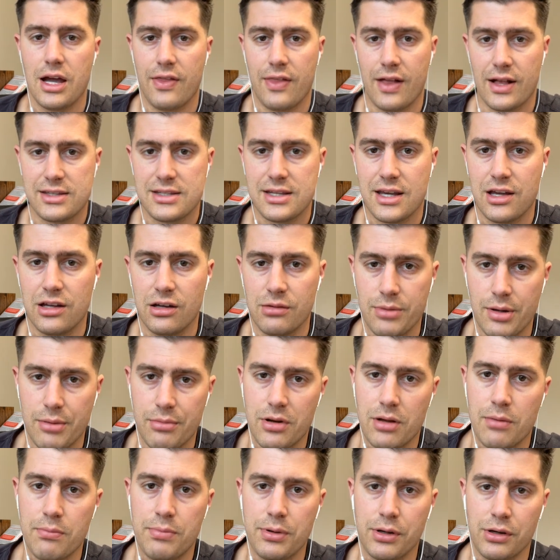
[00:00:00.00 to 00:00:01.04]
And that's how you'll be able
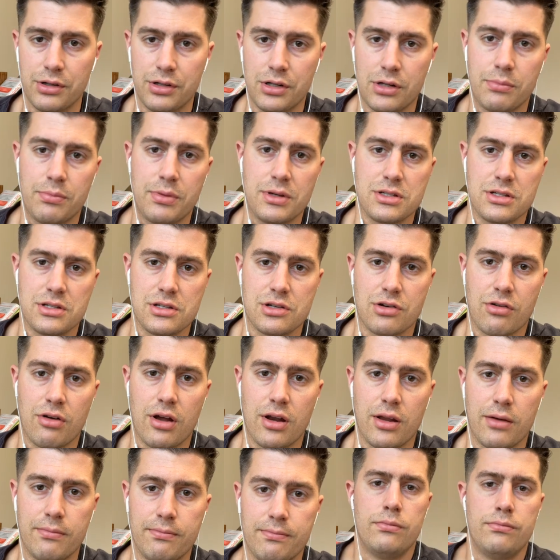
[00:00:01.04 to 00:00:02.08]
to build your business
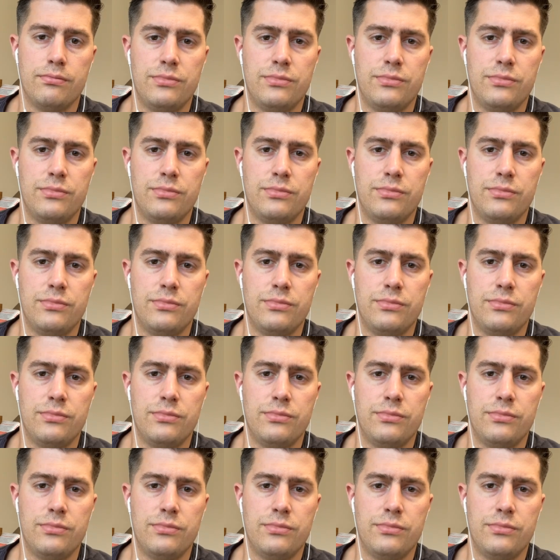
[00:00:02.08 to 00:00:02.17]
credit.